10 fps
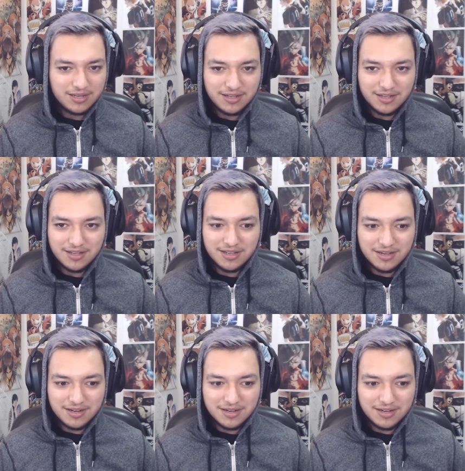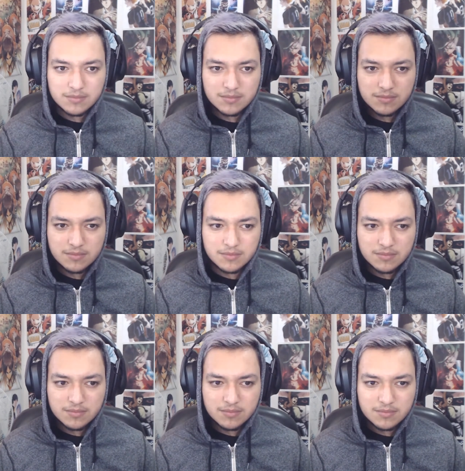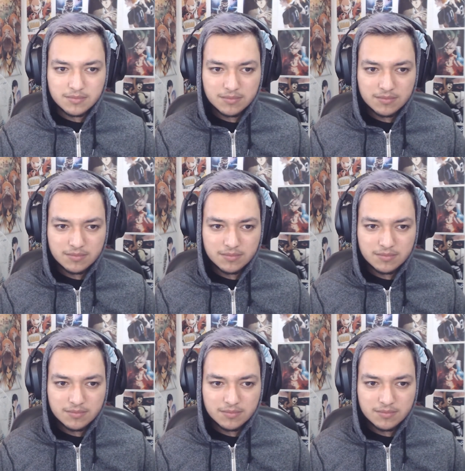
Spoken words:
(no one is talking)